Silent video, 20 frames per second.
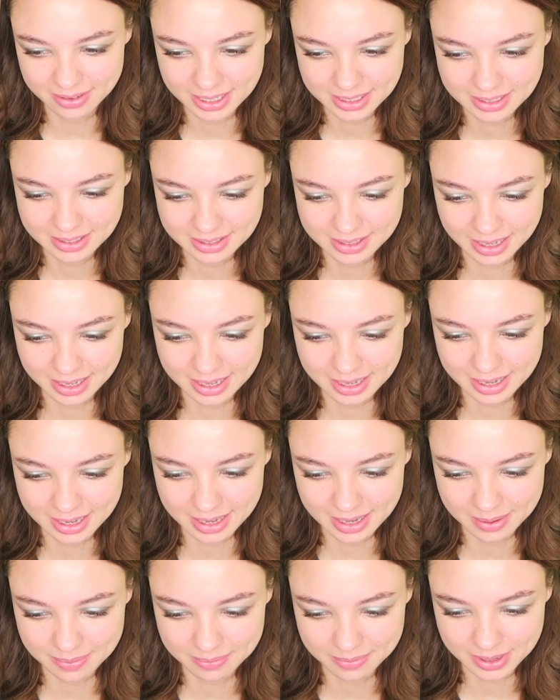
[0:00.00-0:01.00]
Let's put
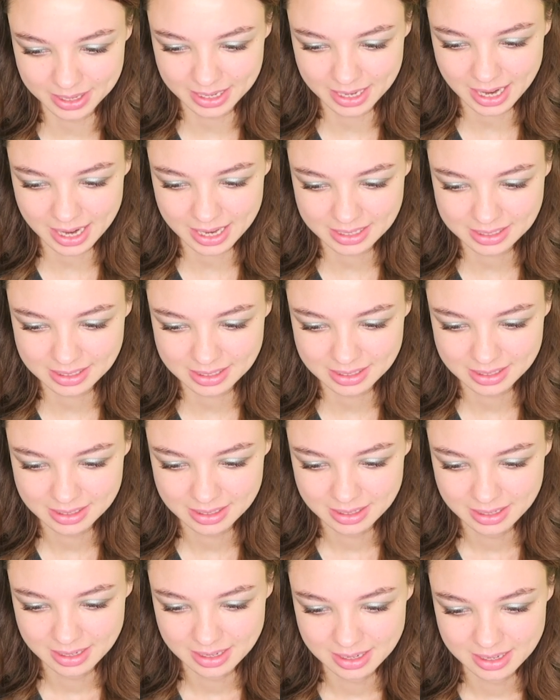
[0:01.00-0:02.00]
it. One,
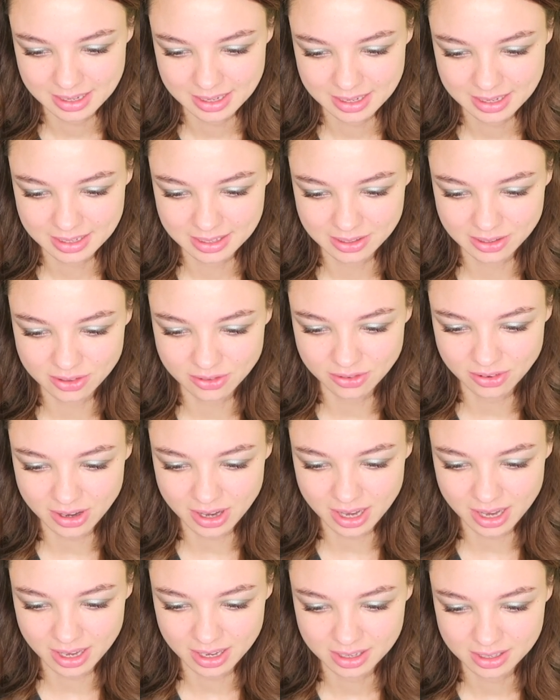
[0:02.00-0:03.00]

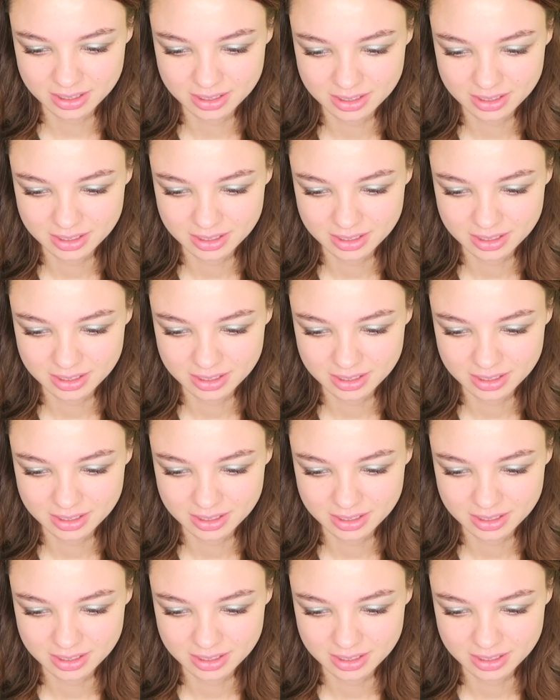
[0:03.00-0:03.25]
two.